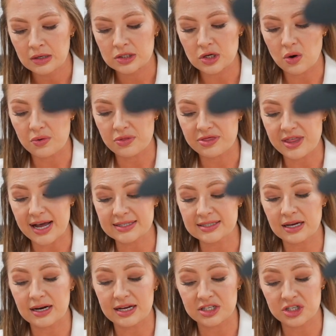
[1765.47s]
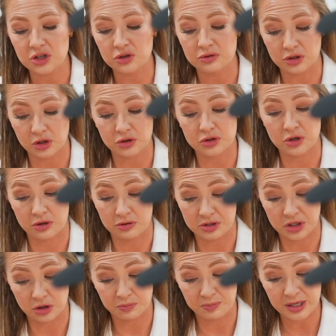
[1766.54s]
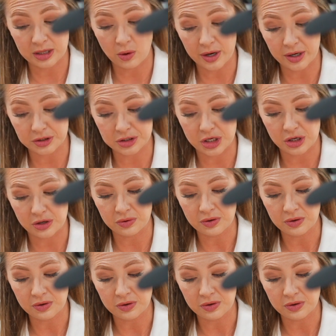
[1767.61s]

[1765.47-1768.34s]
So that's going to, and she'll be loyal to you.